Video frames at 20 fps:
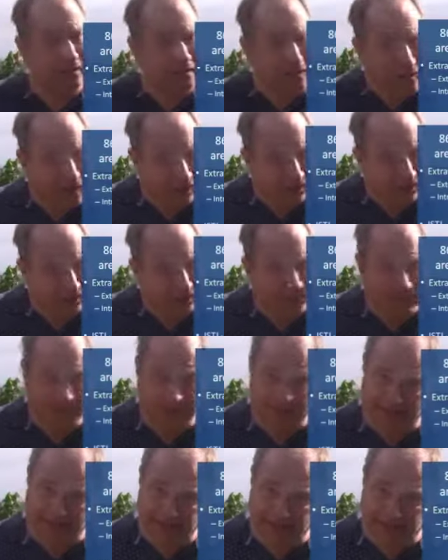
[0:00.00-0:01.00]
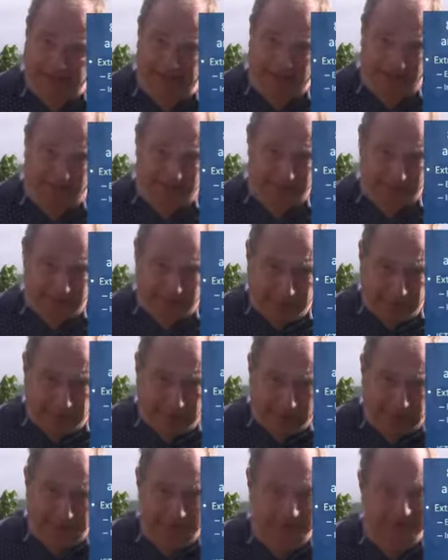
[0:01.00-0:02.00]
cover 15 different
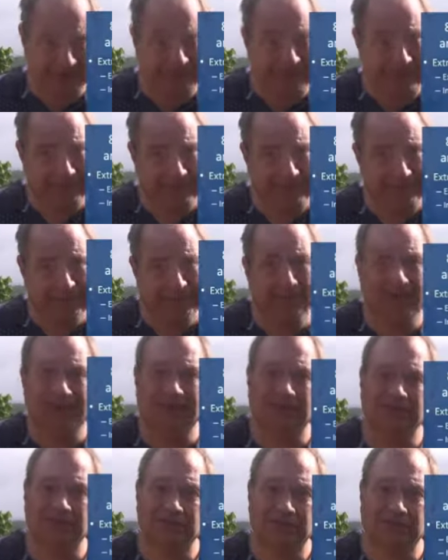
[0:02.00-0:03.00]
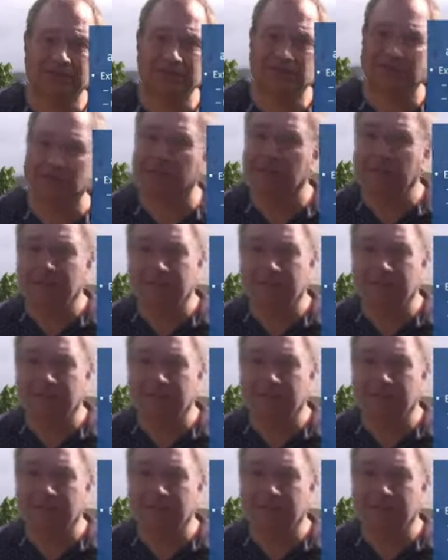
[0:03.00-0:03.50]
subjects in a 10-minute conversation,